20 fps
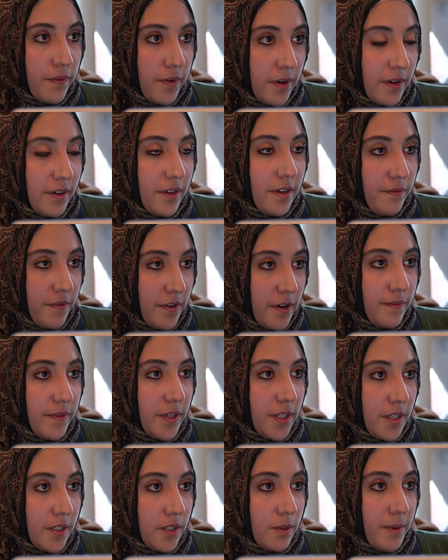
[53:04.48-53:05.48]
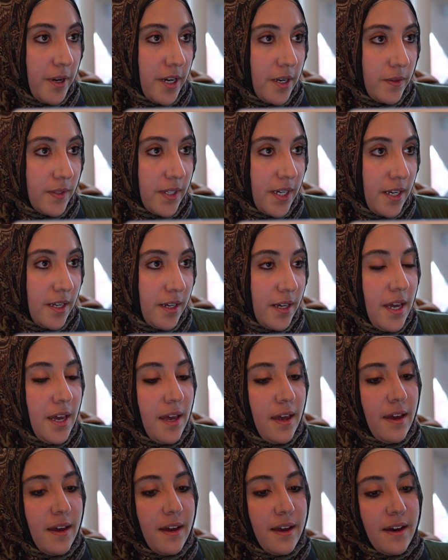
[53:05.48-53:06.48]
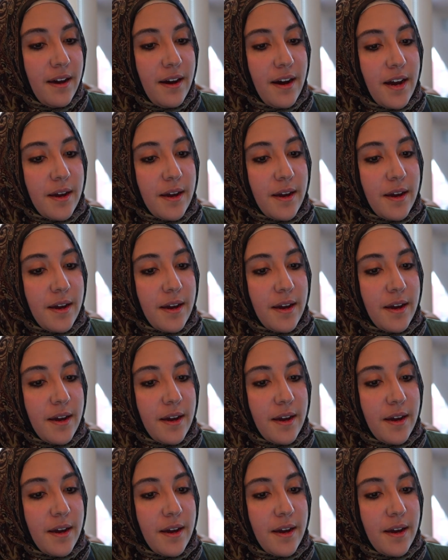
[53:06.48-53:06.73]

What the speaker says: for in front of Allah subhanahu wa ta'ala. Mm-hmm.